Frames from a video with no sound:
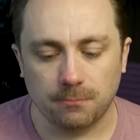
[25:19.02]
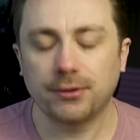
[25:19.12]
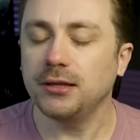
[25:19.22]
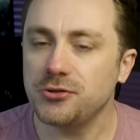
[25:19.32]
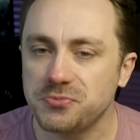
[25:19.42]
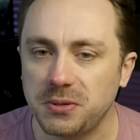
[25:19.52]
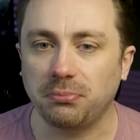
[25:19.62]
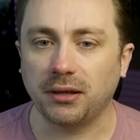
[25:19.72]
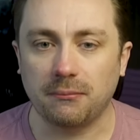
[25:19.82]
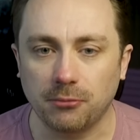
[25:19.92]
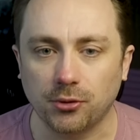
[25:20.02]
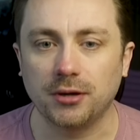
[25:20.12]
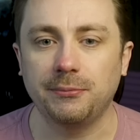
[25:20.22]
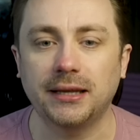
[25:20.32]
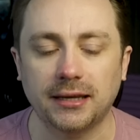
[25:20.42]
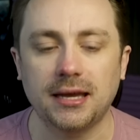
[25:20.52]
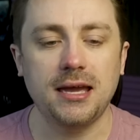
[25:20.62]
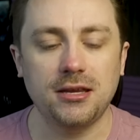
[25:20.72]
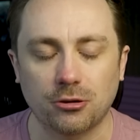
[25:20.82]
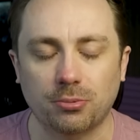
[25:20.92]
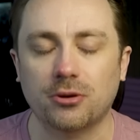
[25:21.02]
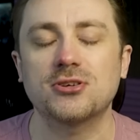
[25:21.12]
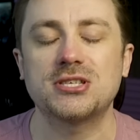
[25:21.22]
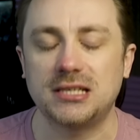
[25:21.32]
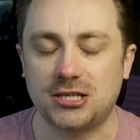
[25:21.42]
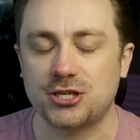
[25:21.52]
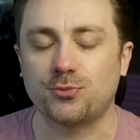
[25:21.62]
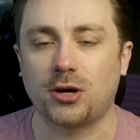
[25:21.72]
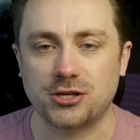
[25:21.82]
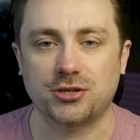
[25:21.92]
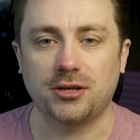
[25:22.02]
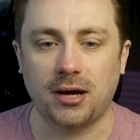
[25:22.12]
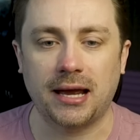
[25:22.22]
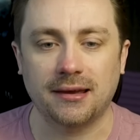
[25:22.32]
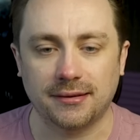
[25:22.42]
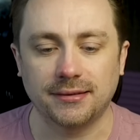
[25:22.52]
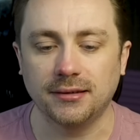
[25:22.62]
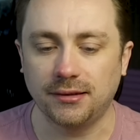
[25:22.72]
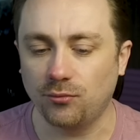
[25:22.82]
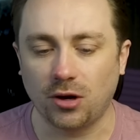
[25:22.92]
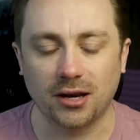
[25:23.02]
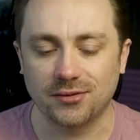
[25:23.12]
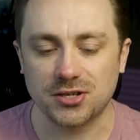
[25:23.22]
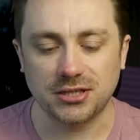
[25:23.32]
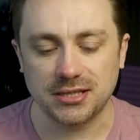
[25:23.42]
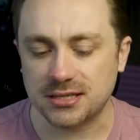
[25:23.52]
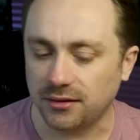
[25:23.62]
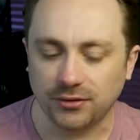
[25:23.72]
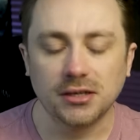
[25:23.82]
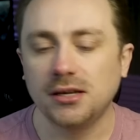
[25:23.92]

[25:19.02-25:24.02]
bring those people on board and be like, hey, you're a person that just watched Agatha and WandaVision and stuff.